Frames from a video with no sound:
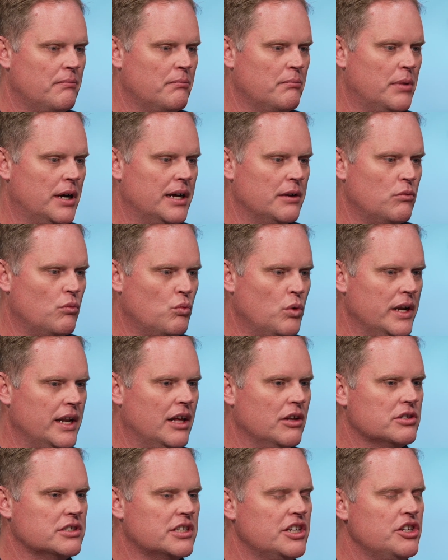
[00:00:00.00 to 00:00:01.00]
But what
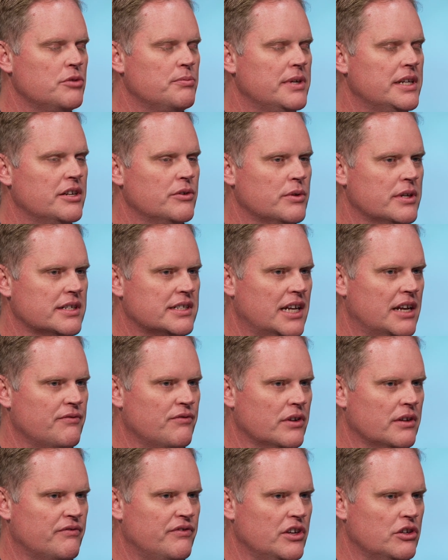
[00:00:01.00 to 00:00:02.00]
else can you be doing to save
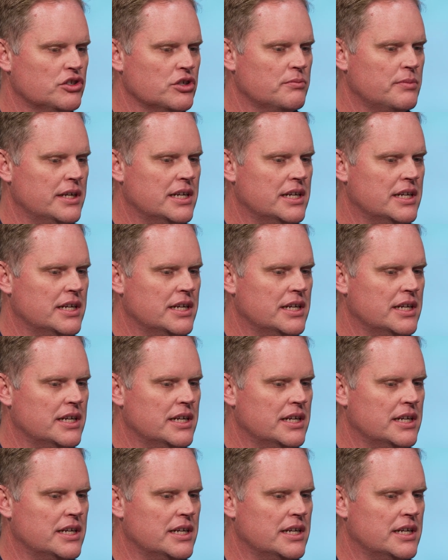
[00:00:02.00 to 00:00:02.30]
for the future?